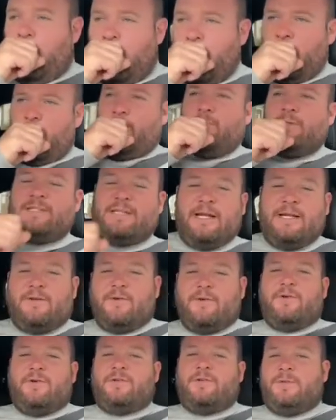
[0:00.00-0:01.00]
Which ain't
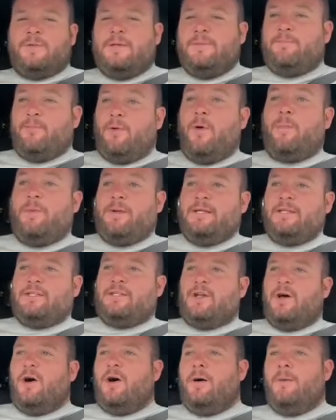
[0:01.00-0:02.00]
good, because we properly
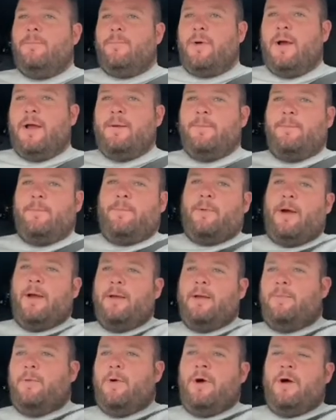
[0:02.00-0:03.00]
start and break
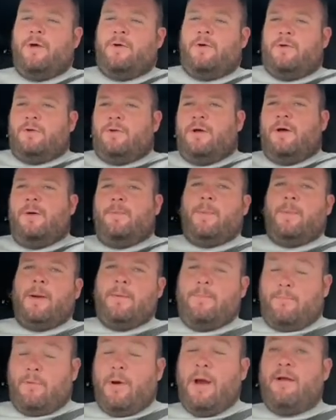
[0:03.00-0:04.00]
work on
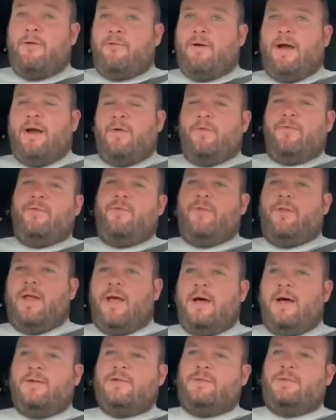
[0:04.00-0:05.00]
break ground on the
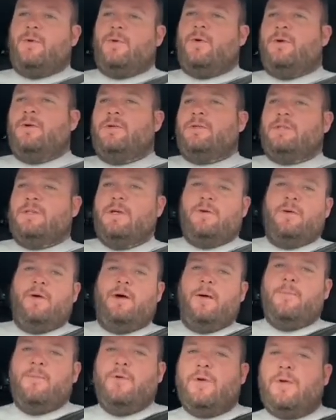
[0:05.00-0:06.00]
house tomorrow. So
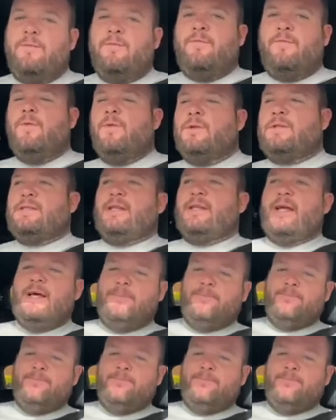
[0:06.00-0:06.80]
I'm looking forward to that.